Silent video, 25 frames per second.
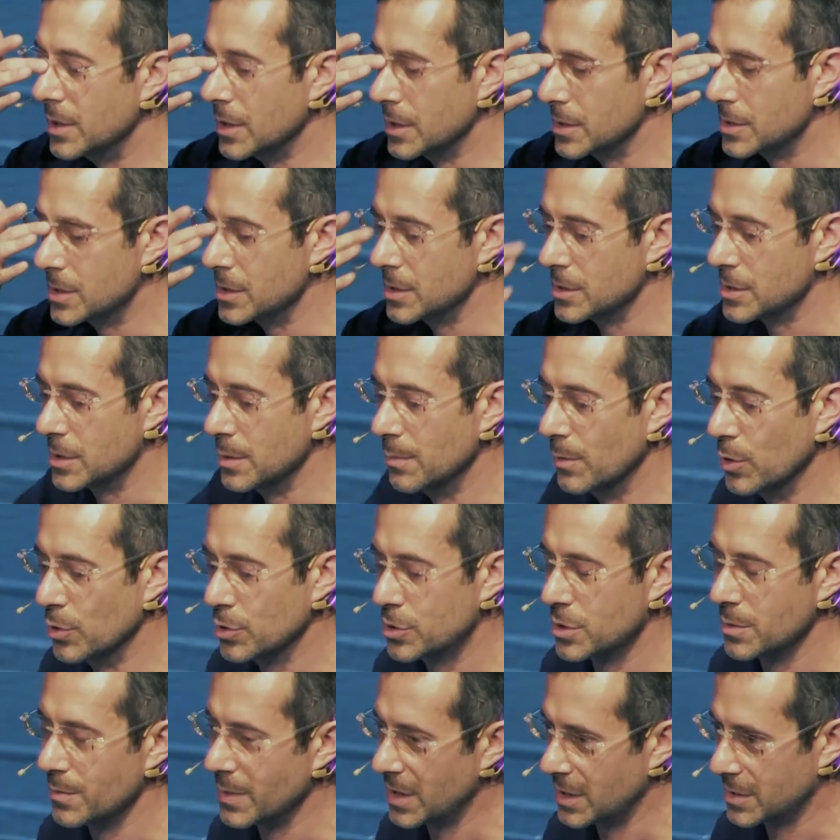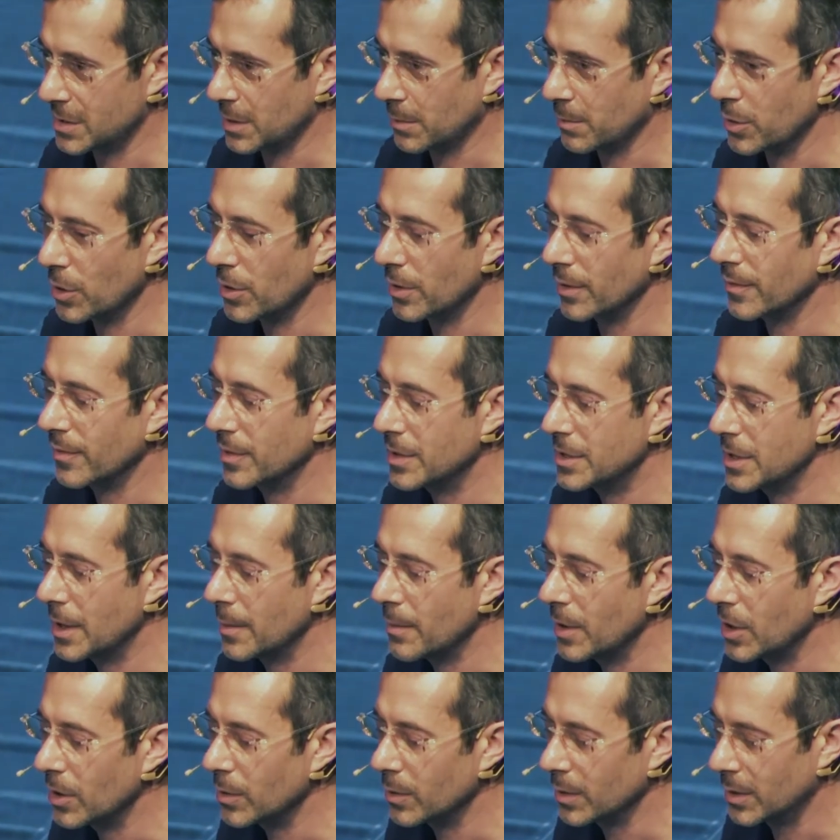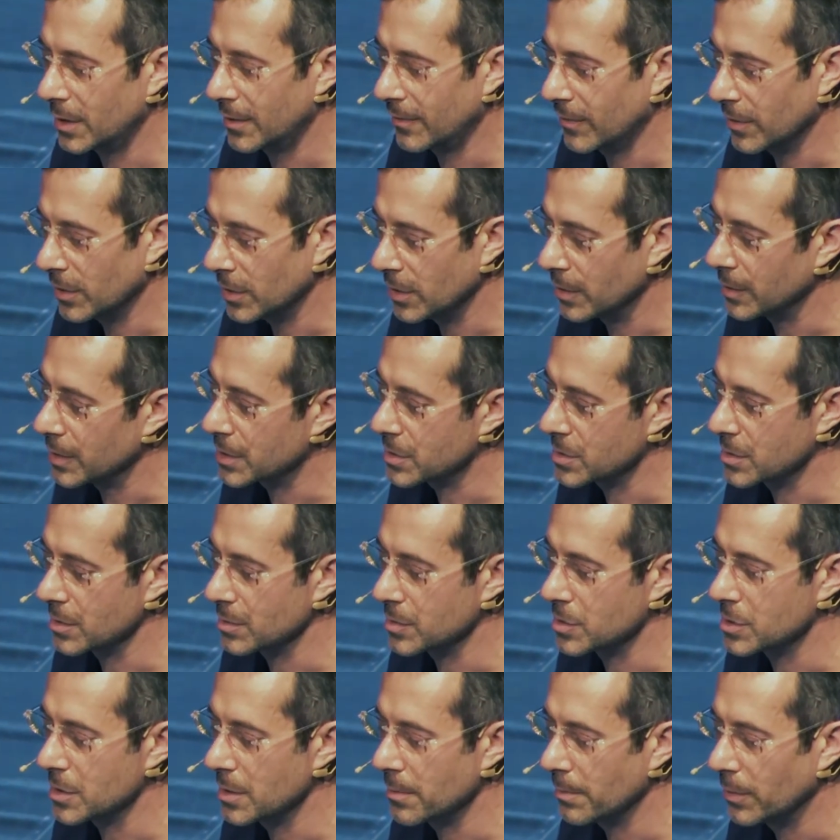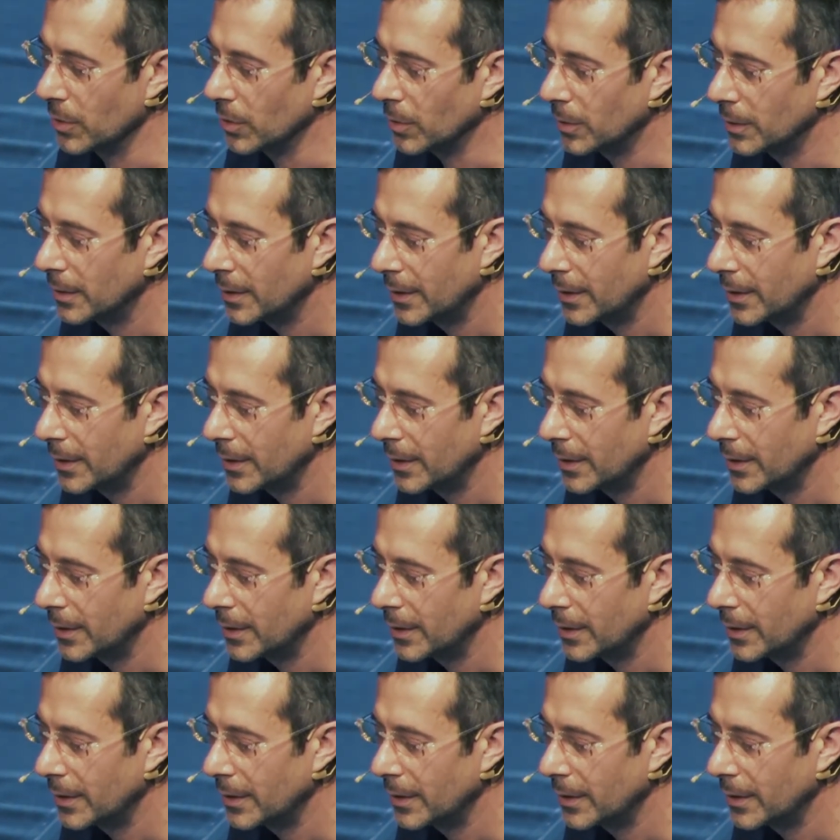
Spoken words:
this is the most amazing part of the demo, even though it's so simple.